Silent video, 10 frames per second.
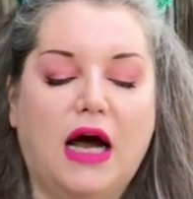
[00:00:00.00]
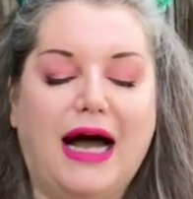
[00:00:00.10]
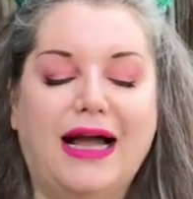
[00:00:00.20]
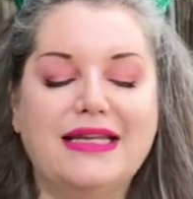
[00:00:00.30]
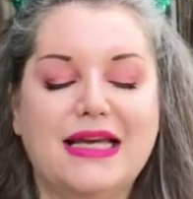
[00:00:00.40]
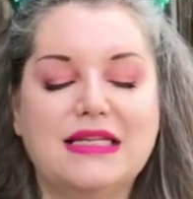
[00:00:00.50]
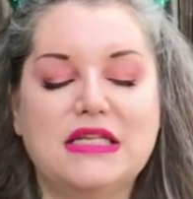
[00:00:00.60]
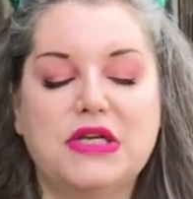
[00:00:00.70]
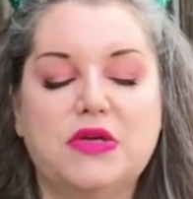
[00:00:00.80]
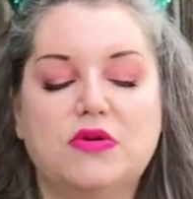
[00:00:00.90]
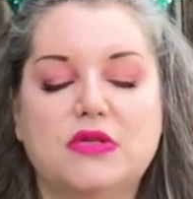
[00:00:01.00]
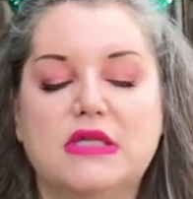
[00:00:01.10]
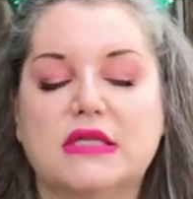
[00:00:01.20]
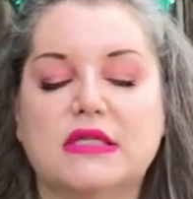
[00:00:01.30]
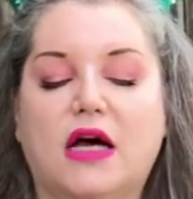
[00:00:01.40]
I tend to use
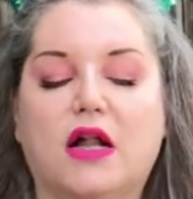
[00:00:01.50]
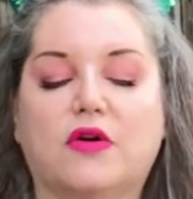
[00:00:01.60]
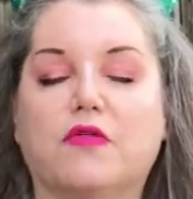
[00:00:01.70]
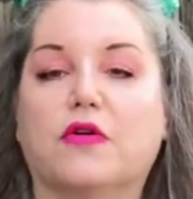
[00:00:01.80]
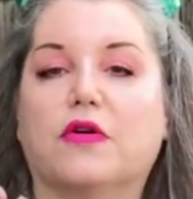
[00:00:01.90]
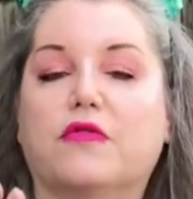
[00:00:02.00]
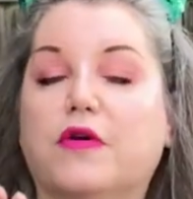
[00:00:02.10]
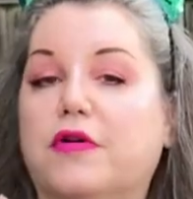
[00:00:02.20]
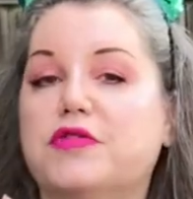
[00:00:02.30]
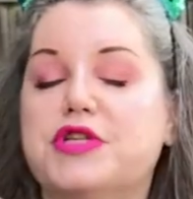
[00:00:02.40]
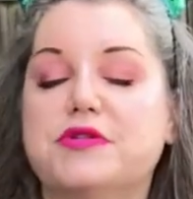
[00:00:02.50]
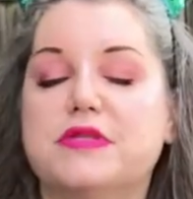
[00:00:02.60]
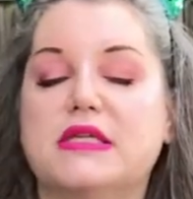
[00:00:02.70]
this collar for photo shoots.